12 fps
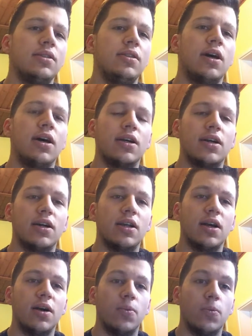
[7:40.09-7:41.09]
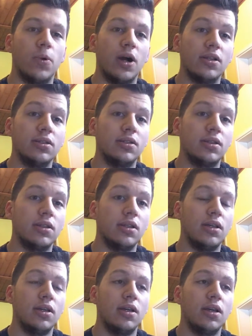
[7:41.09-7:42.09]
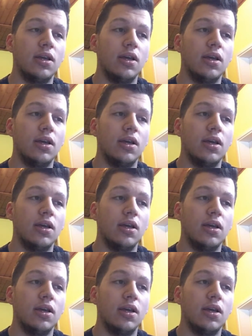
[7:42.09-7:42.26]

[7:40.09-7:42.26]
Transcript: not gonna violently